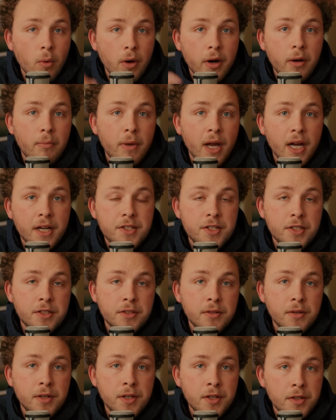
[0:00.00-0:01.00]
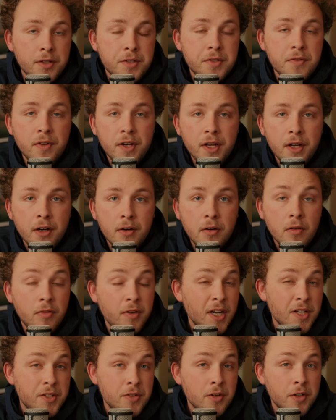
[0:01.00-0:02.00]
Welcome back to a new YouTube video. Hope
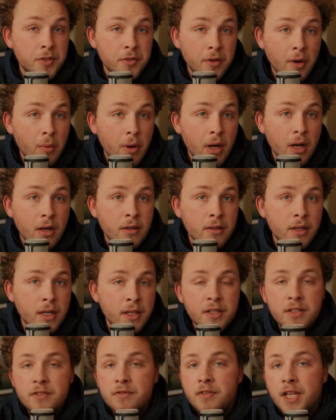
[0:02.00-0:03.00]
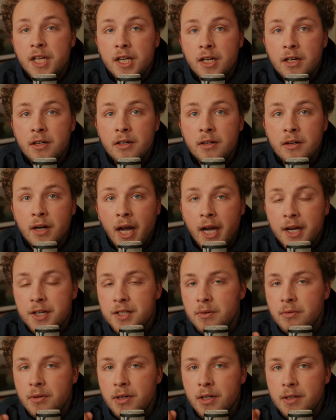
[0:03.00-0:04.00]
you guys are all doing well. In this video, I
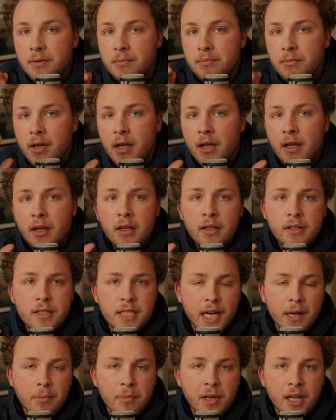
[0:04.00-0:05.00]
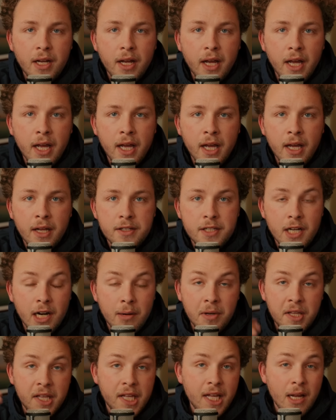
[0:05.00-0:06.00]
actually want to take a minute and talk
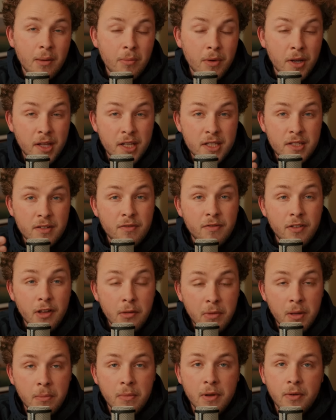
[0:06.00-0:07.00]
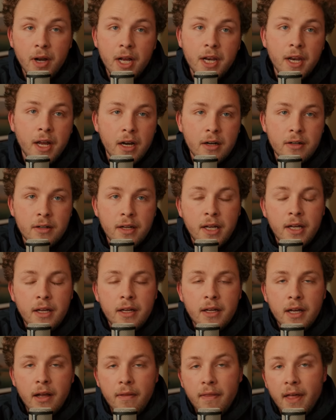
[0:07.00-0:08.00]
about the camera that's filming me right now,
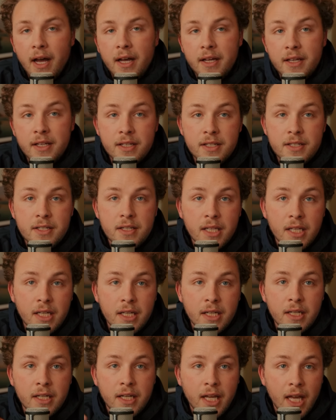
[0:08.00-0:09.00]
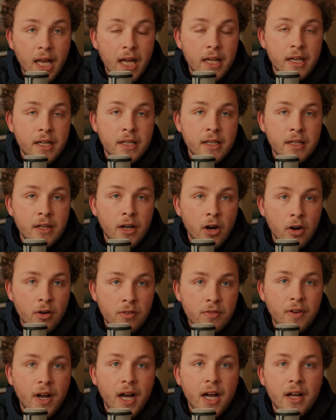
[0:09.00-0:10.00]
and that is the Canon R
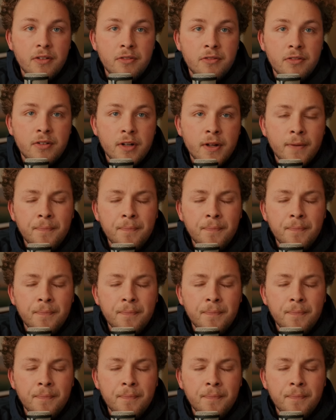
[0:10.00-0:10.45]
five.